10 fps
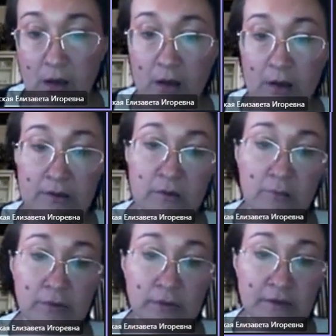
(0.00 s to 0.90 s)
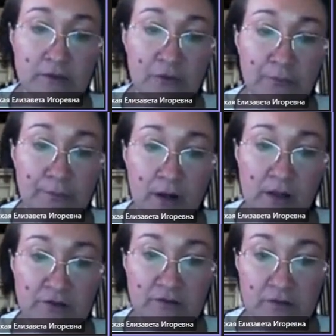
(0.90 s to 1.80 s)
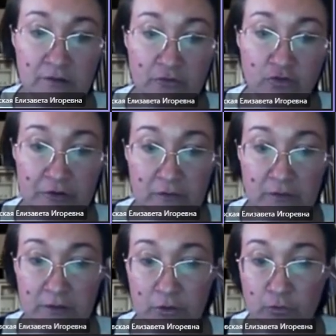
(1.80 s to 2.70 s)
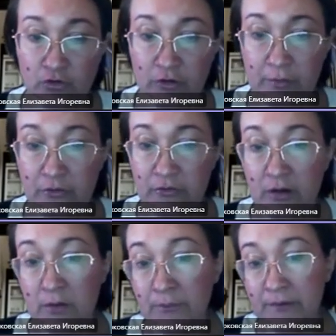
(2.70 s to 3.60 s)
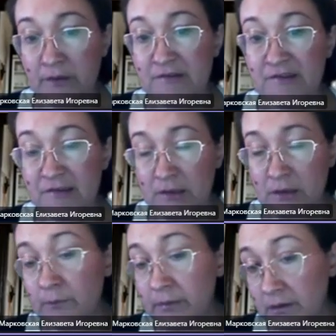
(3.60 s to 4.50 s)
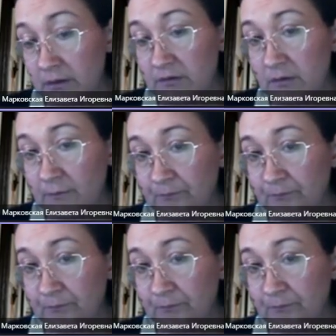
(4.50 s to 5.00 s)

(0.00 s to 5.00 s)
And obligatory part is a general conclusion about the company's sustainability.